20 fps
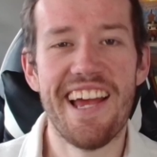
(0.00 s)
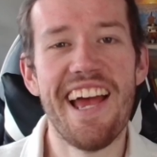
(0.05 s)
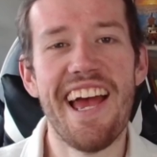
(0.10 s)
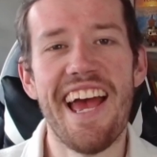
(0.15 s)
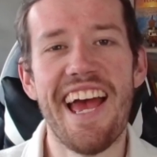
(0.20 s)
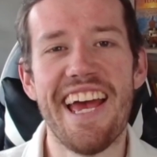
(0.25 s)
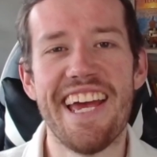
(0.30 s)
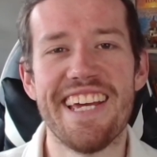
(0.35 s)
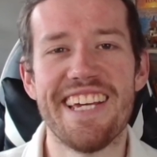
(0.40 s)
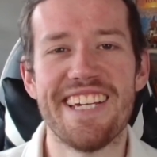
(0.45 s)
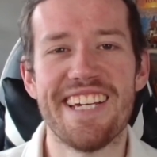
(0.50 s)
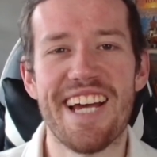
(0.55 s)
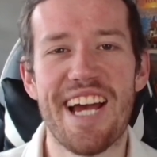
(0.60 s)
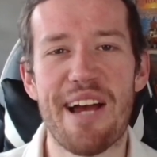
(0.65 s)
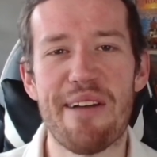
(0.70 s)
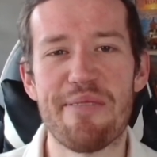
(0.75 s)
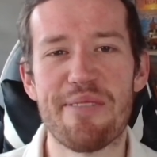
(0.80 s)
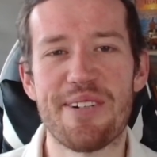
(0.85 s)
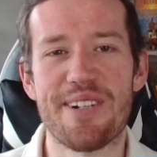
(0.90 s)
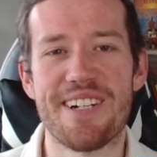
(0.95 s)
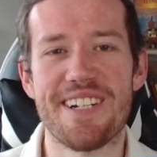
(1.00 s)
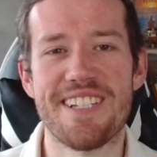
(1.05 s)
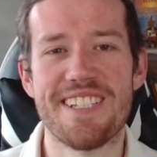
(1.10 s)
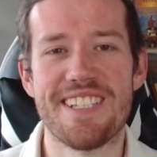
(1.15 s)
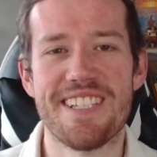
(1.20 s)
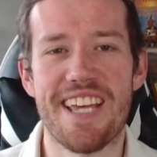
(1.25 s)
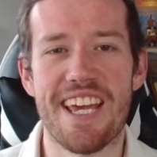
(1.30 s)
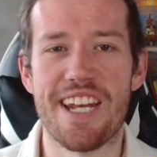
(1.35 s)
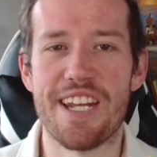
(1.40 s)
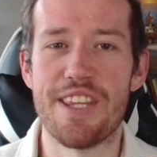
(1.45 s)
Hey, I'm Chris,
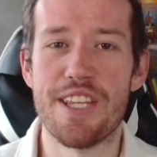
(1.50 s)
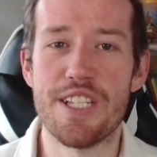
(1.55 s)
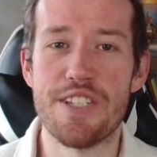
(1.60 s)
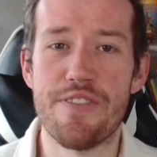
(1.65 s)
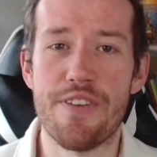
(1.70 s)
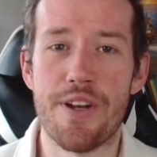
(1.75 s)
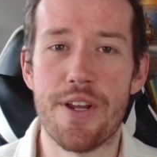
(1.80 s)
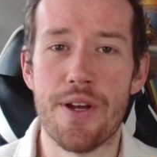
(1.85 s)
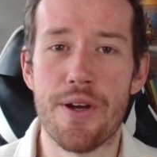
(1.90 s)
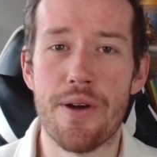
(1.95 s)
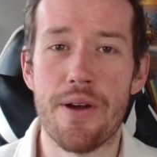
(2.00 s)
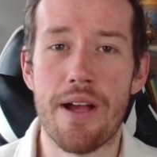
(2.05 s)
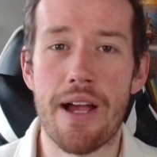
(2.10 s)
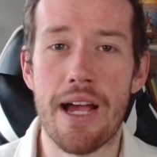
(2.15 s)
and in this video,